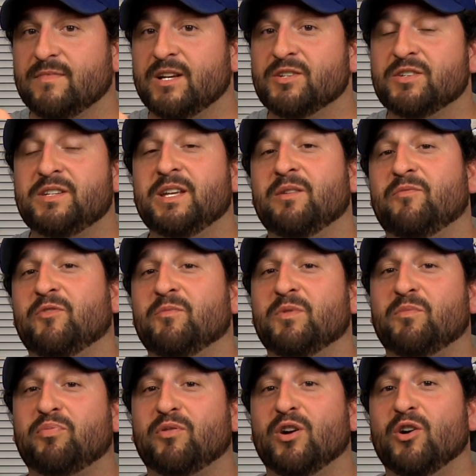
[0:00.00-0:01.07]
There's a tip from
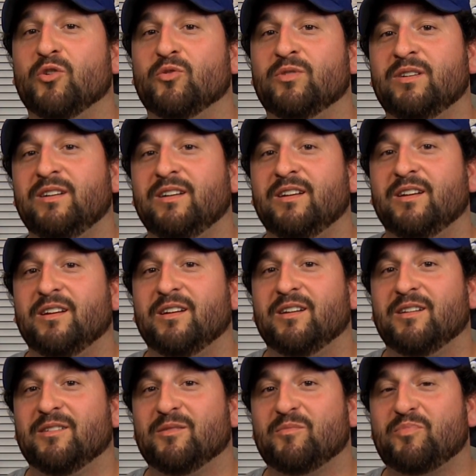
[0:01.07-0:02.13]
the pro.
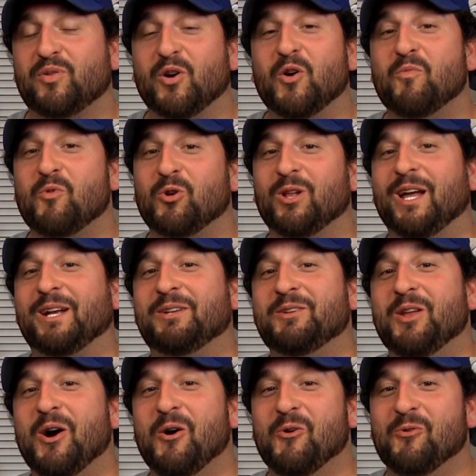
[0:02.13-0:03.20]
Pro, more like
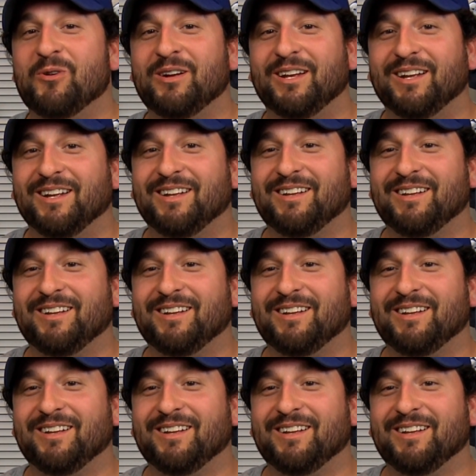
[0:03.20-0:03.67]
no.